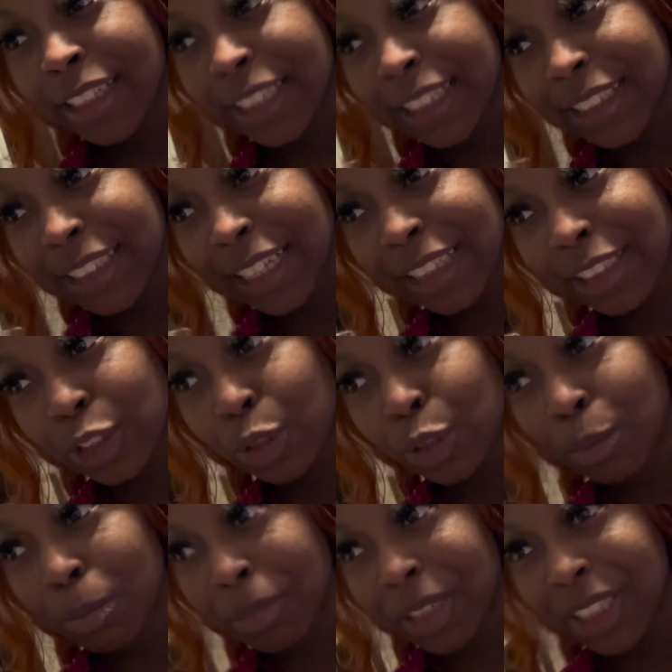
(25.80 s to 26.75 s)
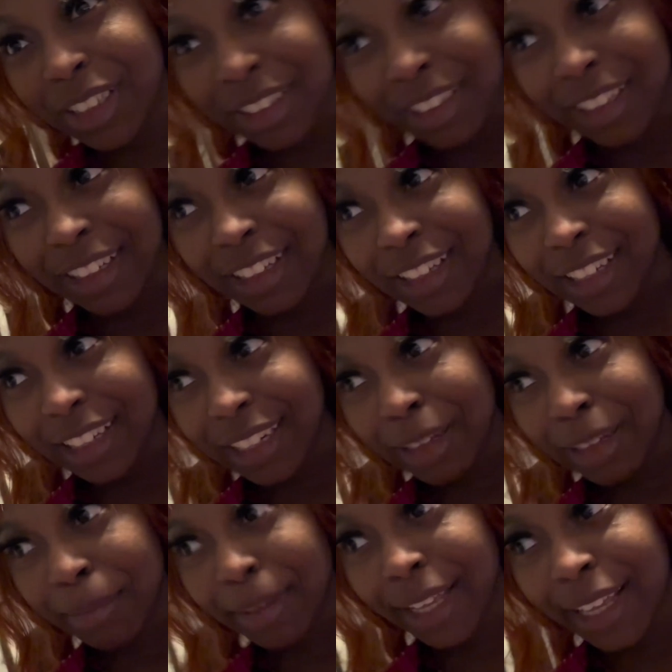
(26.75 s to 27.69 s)
And it's not too much to eat
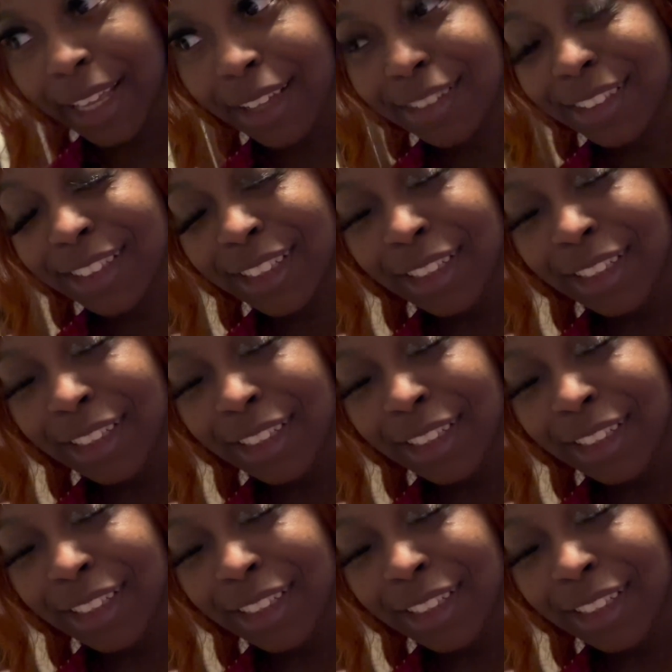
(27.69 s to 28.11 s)
at my house.